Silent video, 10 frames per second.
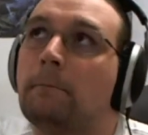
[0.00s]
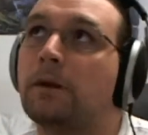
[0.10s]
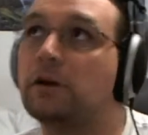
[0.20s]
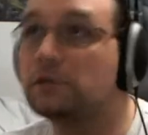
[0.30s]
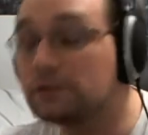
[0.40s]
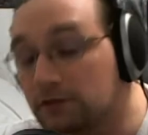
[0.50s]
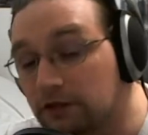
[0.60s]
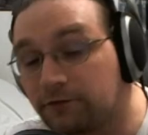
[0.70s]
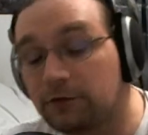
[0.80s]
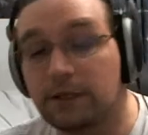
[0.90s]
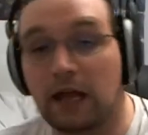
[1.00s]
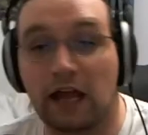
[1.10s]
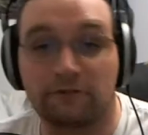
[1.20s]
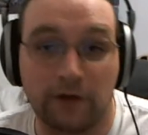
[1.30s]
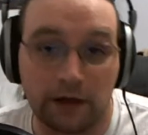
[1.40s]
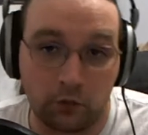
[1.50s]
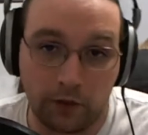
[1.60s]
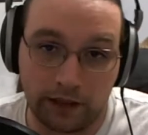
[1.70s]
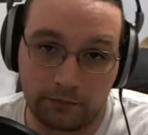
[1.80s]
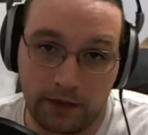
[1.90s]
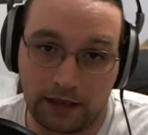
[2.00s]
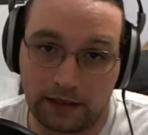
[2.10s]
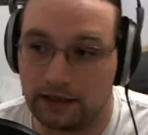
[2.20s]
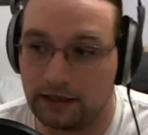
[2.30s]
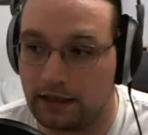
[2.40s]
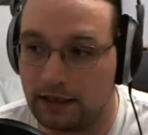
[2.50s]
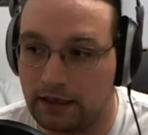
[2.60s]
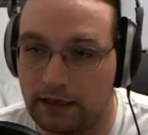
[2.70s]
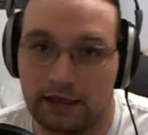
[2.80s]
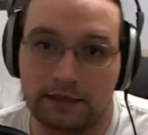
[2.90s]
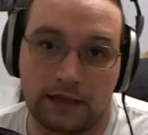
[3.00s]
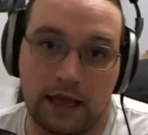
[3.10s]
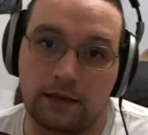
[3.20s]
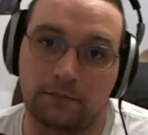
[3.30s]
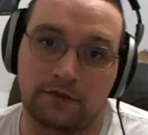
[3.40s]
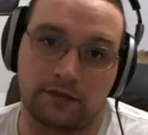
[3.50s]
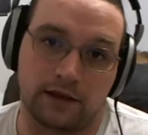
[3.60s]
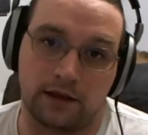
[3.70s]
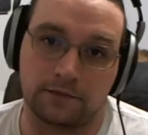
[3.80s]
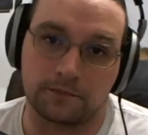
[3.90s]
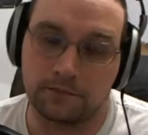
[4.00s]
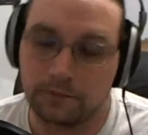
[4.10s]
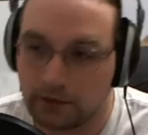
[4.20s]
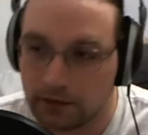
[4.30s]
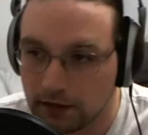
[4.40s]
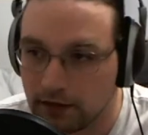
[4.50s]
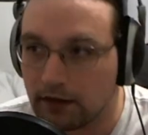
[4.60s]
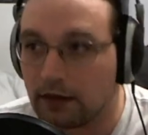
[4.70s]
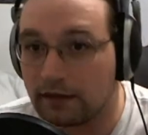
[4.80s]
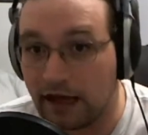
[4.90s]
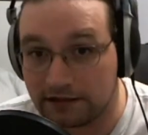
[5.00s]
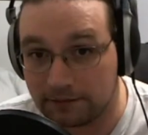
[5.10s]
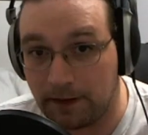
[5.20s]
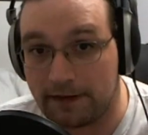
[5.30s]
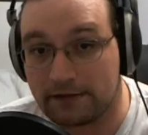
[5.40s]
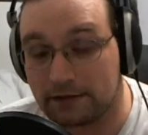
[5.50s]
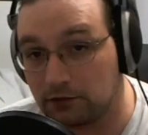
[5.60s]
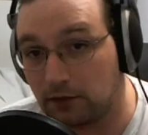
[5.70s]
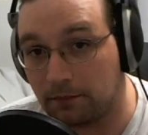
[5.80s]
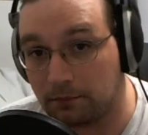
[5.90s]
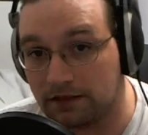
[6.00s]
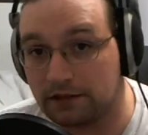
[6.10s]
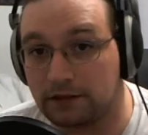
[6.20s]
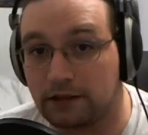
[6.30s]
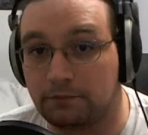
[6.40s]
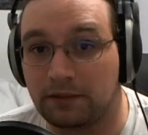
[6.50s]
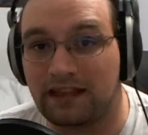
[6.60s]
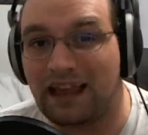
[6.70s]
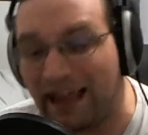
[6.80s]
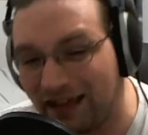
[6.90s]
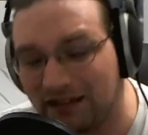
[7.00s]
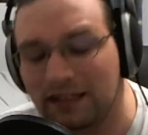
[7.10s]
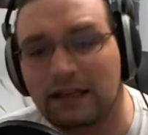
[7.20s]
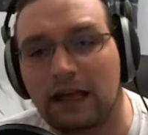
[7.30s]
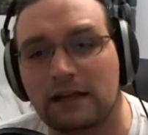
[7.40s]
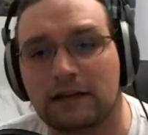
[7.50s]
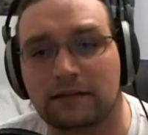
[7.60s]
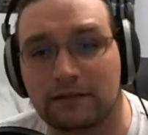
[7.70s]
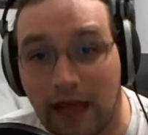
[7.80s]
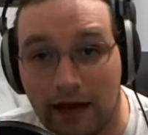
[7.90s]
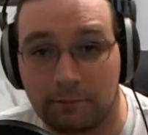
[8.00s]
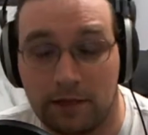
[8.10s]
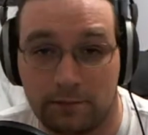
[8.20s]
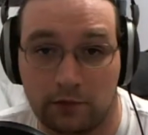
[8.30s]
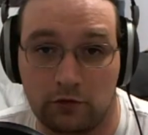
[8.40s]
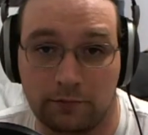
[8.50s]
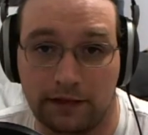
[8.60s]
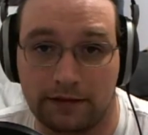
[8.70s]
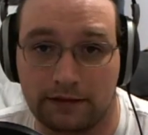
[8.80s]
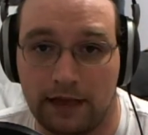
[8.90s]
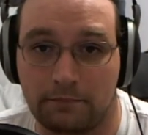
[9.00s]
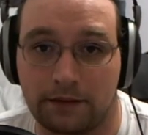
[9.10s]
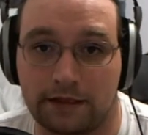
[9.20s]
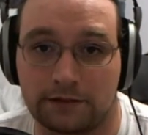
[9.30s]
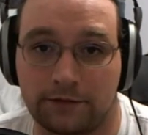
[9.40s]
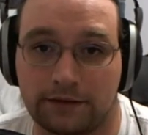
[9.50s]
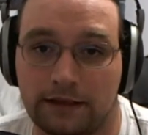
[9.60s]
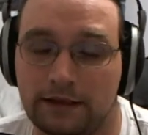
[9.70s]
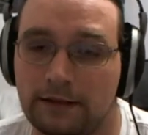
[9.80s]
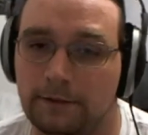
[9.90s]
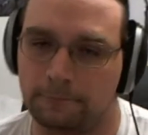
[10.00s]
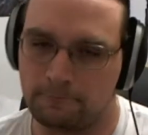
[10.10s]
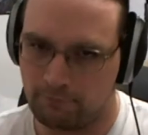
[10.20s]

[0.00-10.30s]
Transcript: Personally, for me, I'd find a way to make it an in-game thing. That's basically what Blizzard did, but they alienated a lot of people who play the game because of what they did.